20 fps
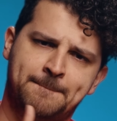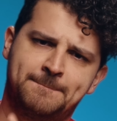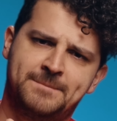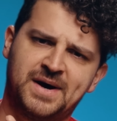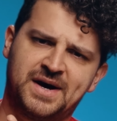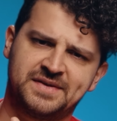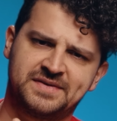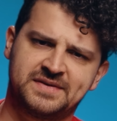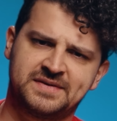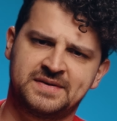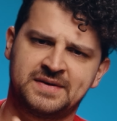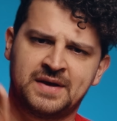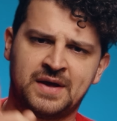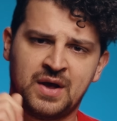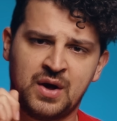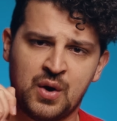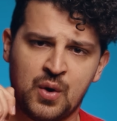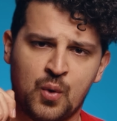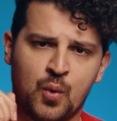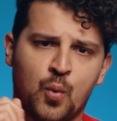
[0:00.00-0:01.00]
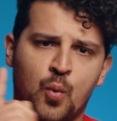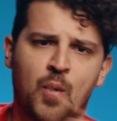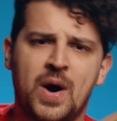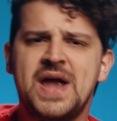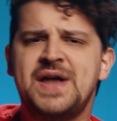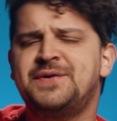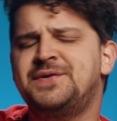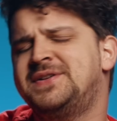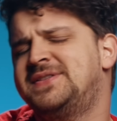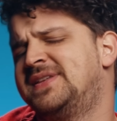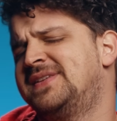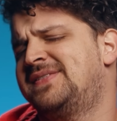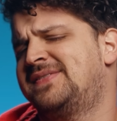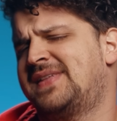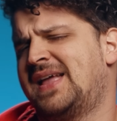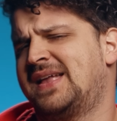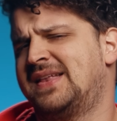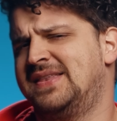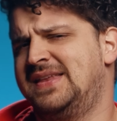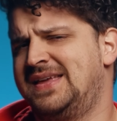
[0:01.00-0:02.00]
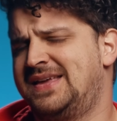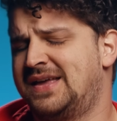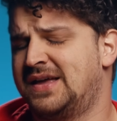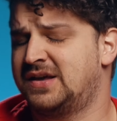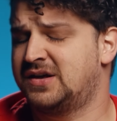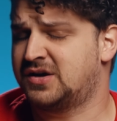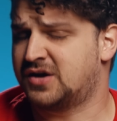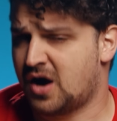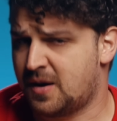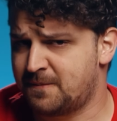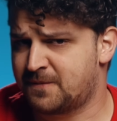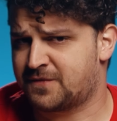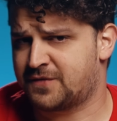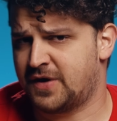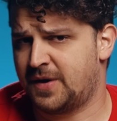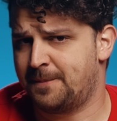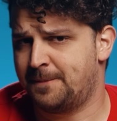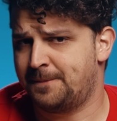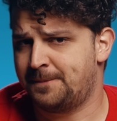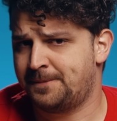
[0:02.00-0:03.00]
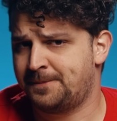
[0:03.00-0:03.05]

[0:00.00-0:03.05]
But where did this technique come from?